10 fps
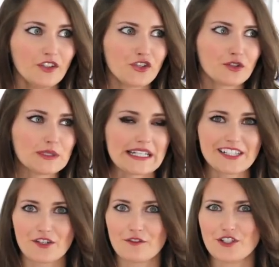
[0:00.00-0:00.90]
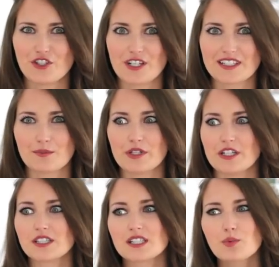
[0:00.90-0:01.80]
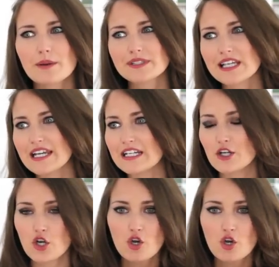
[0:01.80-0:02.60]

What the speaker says: your links are featured on somebody else's website,